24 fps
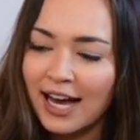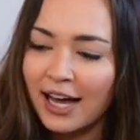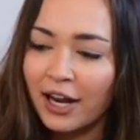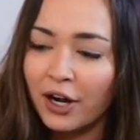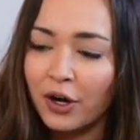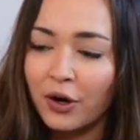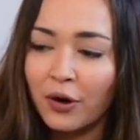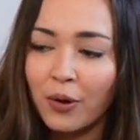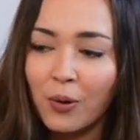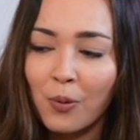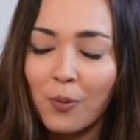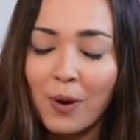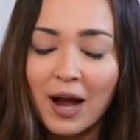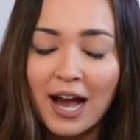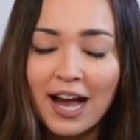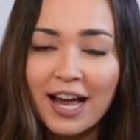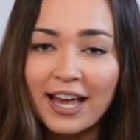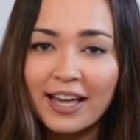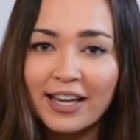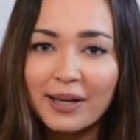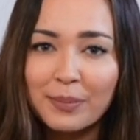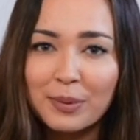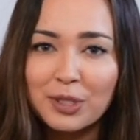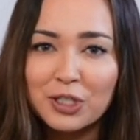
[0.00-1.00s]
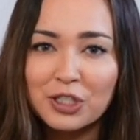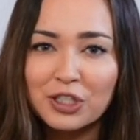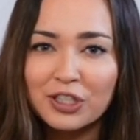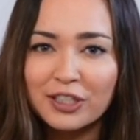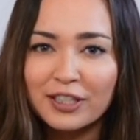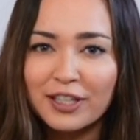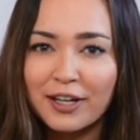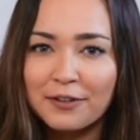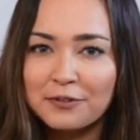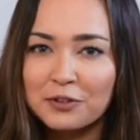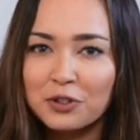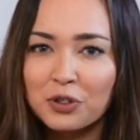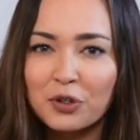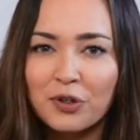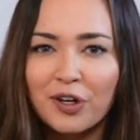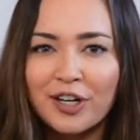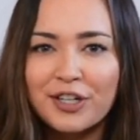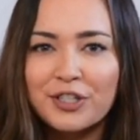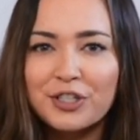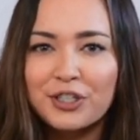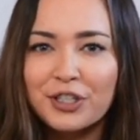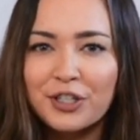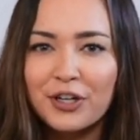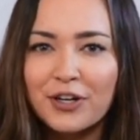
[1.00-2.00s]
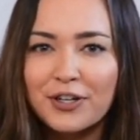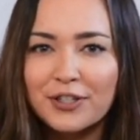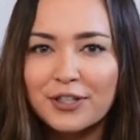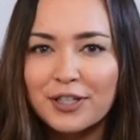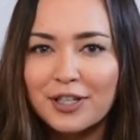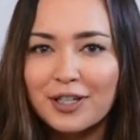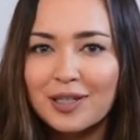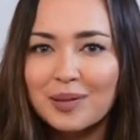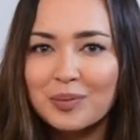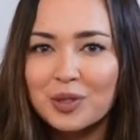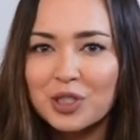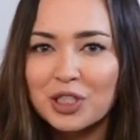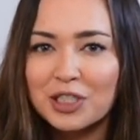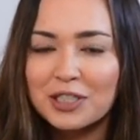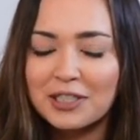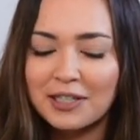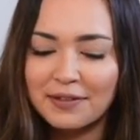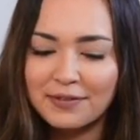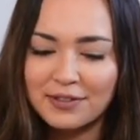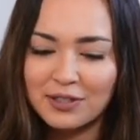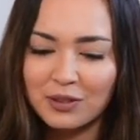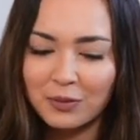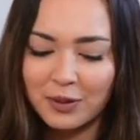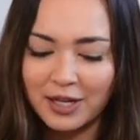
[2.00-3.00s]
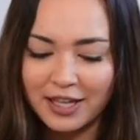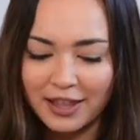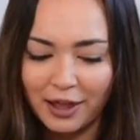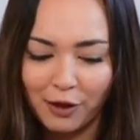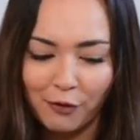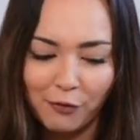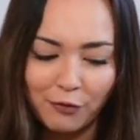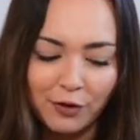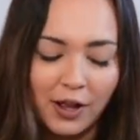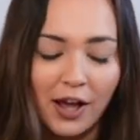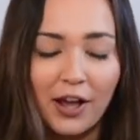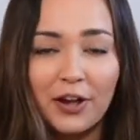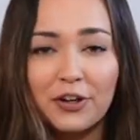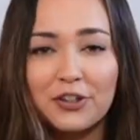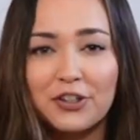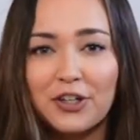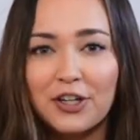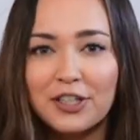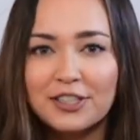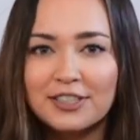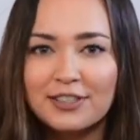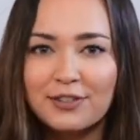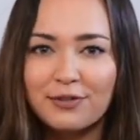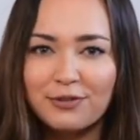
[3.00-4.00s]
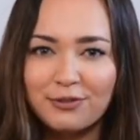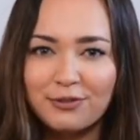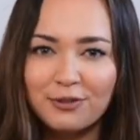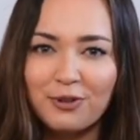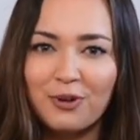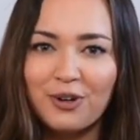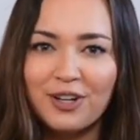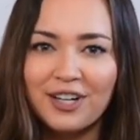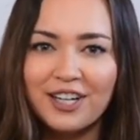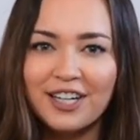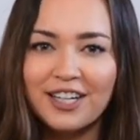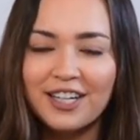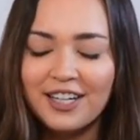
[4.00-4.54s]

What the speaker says: I don't know why, but she loves crunching on them. She loves the way they fly across the floor.